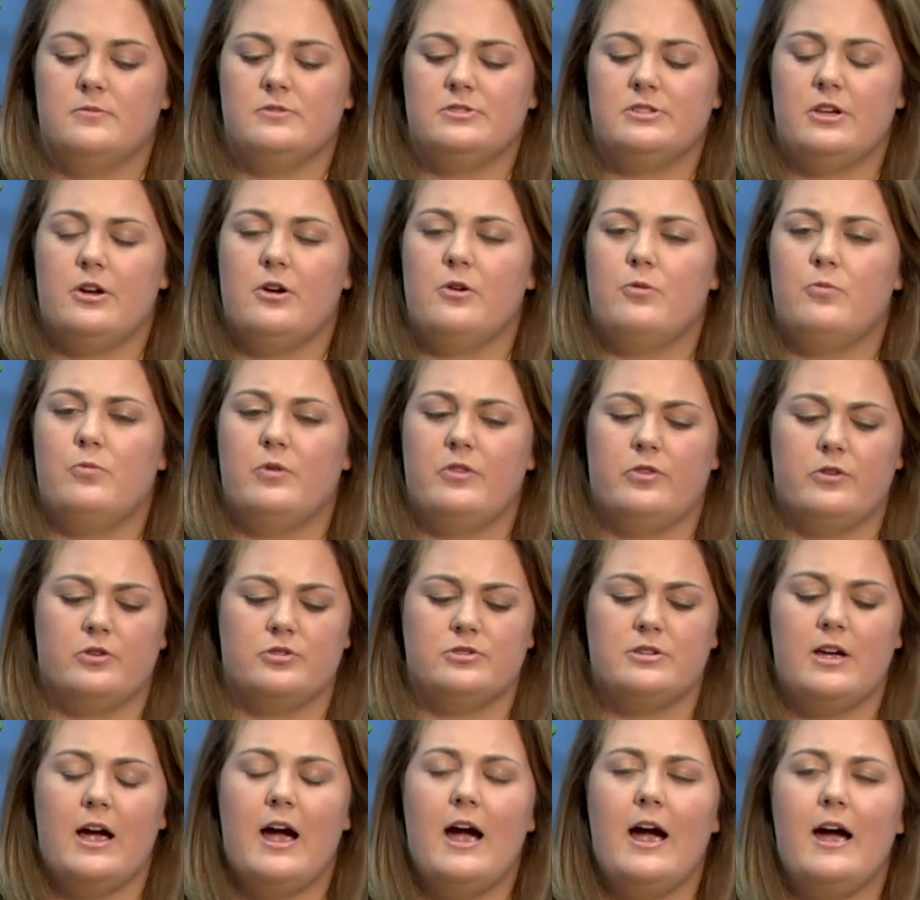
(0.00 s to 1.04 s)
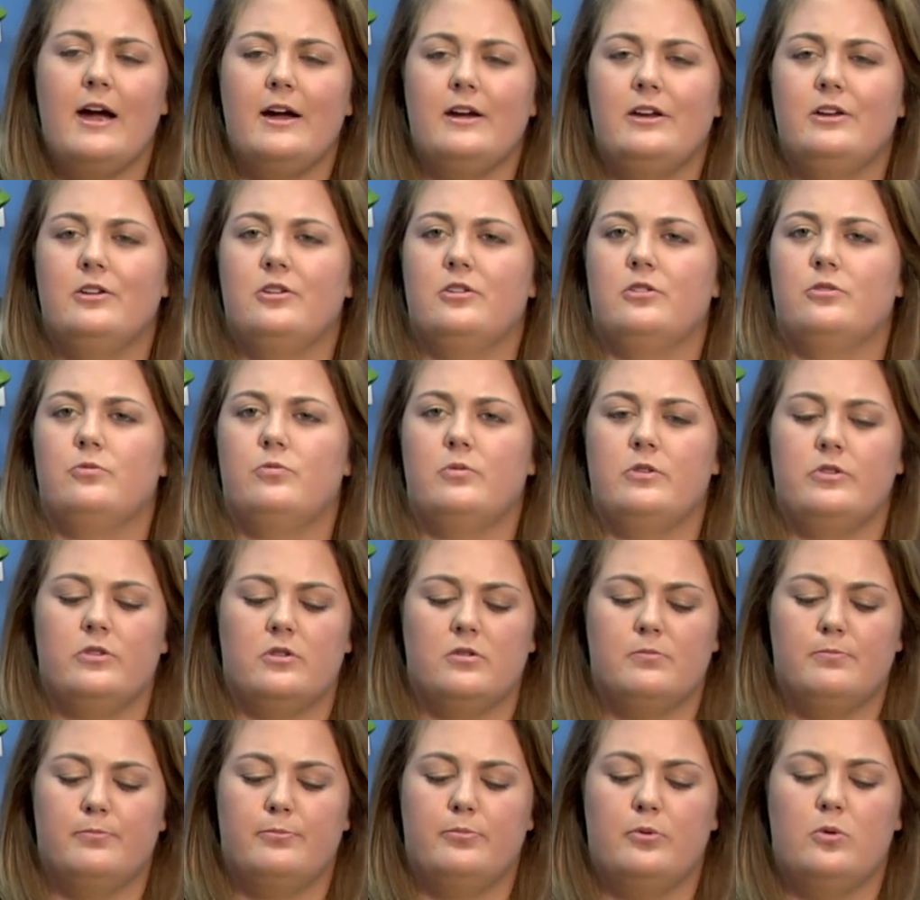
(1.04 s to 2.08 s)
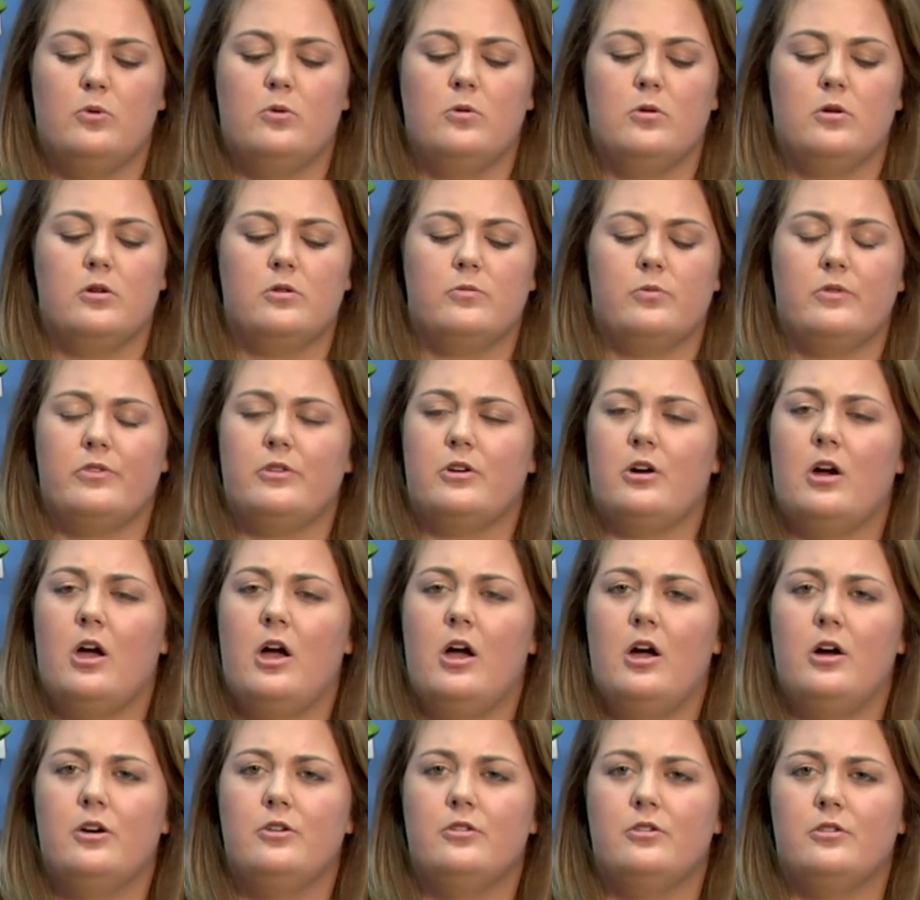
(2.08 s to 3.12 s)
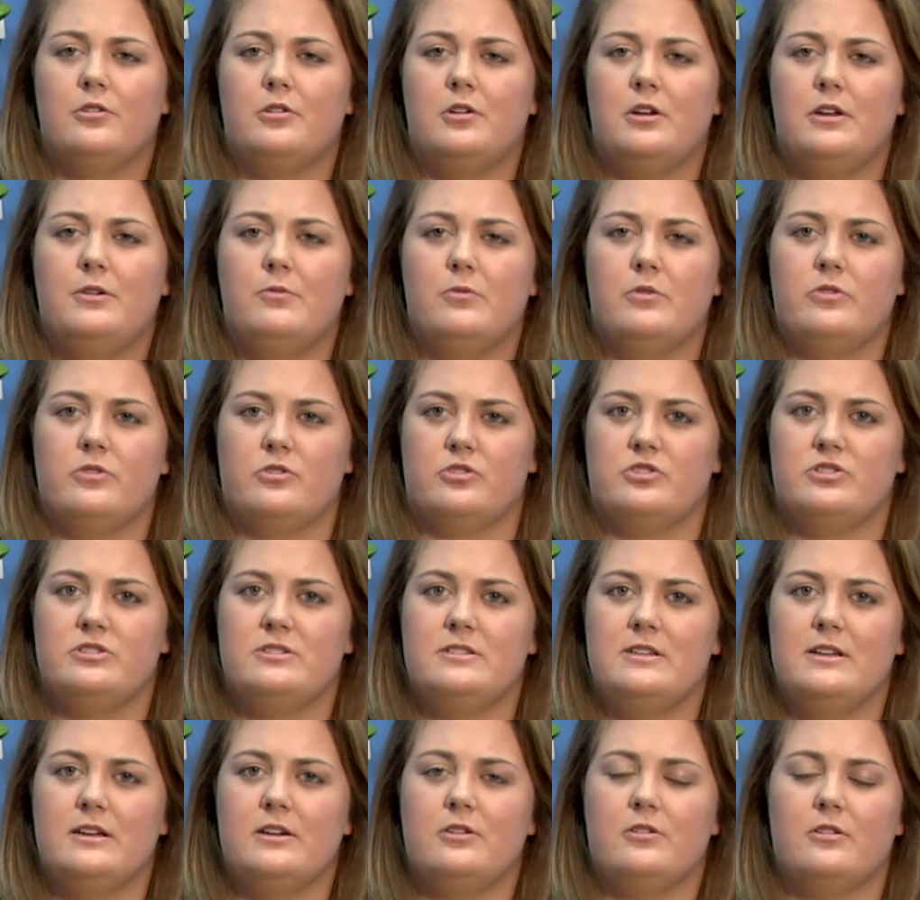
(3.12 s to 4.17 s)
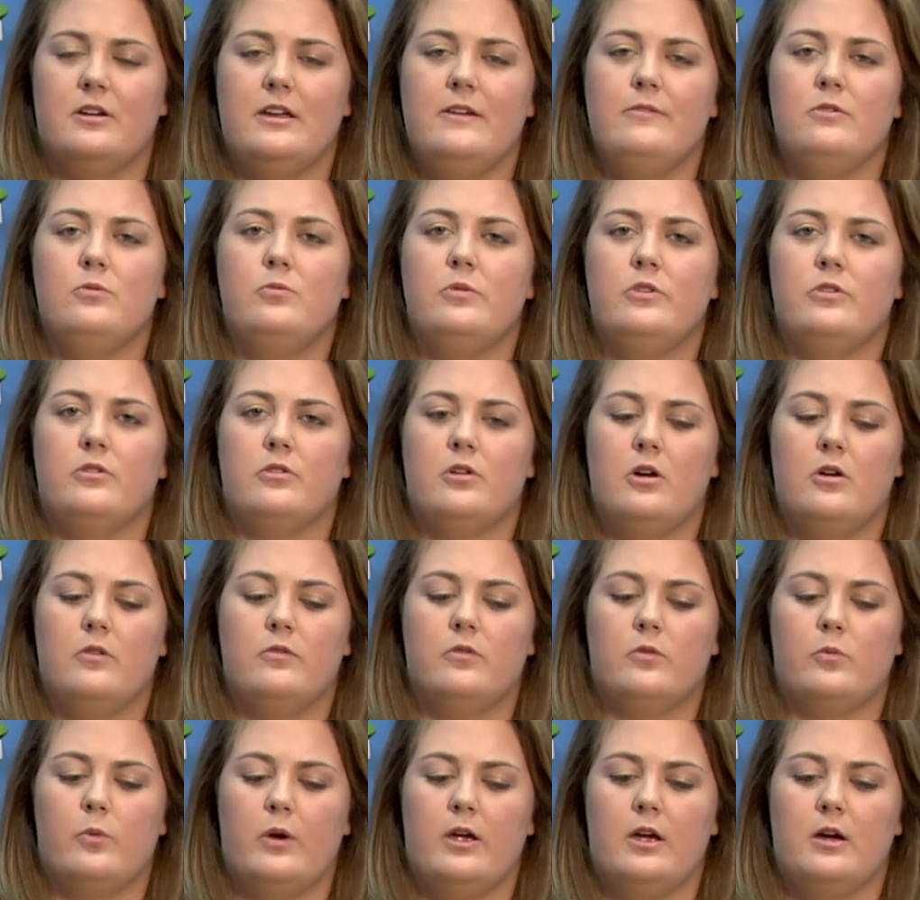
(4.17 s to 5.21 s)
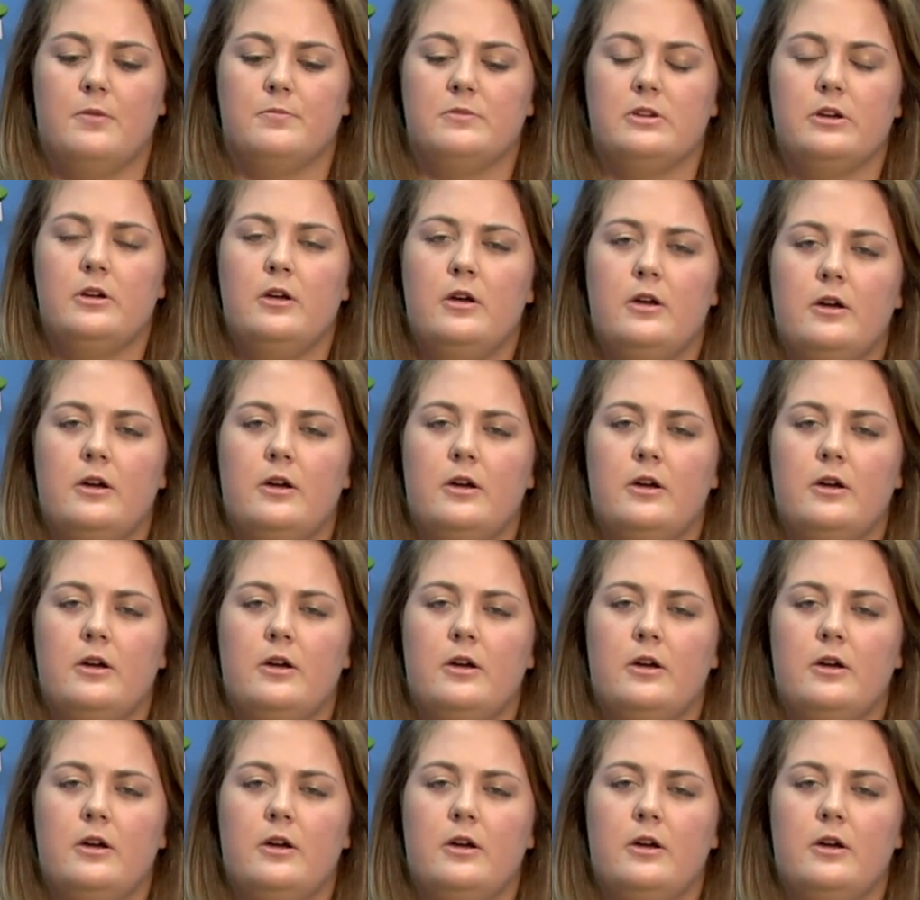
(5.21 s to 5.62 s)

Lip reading: So when they're tired, when they're bored, when they're hungry, when they're sick, or even when they're overwhelmed.